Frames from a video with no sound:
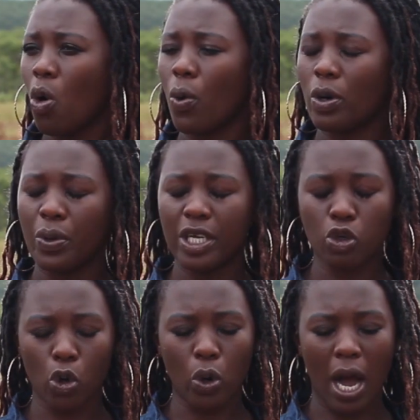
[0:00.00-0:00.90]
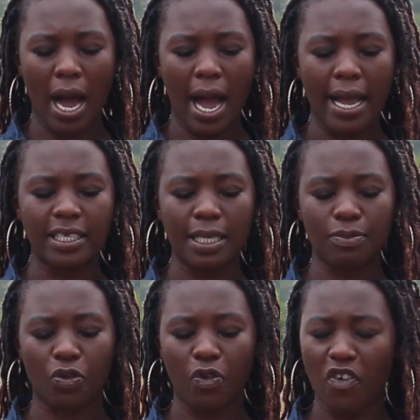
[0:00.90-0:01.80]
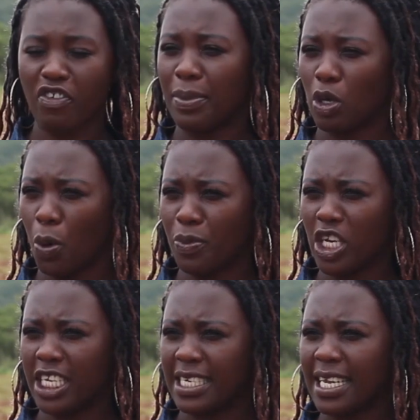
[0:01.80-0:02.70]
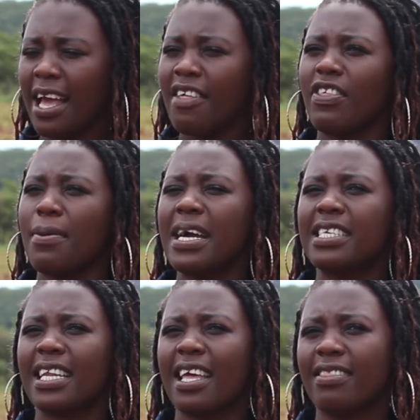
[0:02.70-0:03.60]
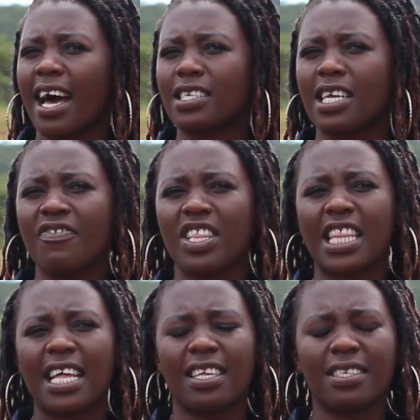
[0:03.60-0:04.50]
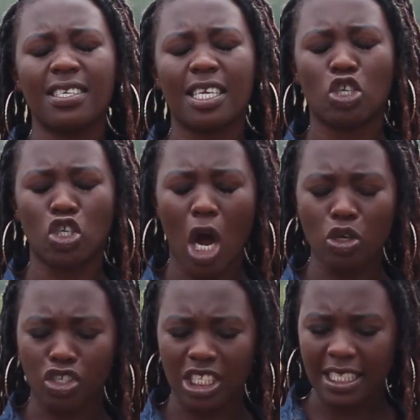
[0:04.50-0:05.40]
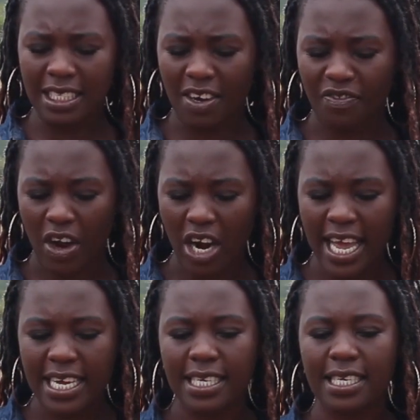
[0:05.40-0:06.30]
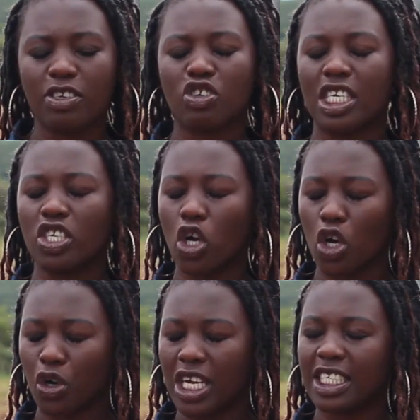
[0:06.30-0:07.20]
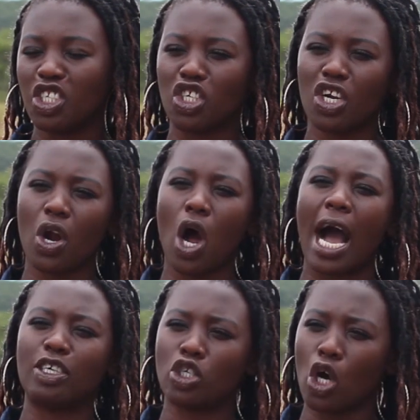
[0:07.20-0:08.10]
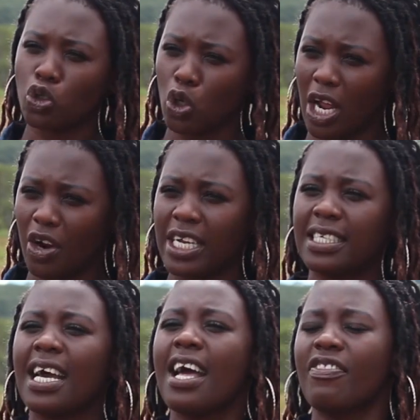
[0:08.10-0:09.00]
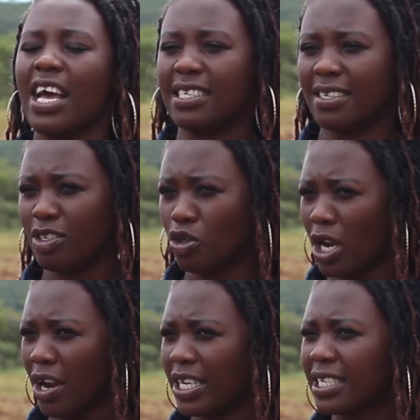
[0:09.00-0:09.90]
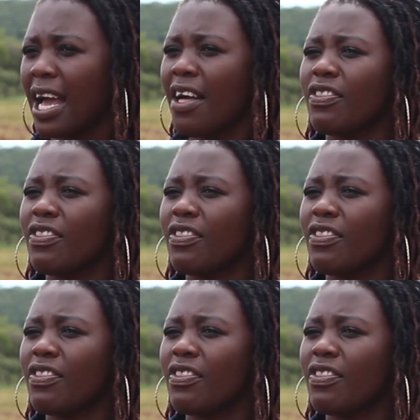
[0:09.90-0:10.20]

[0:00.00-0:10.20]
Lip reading: When we talk in terms of our farming community, they might say that given that this is a drought resistant variety, traditional grains in general are drought tolerant, they are disease tolerant.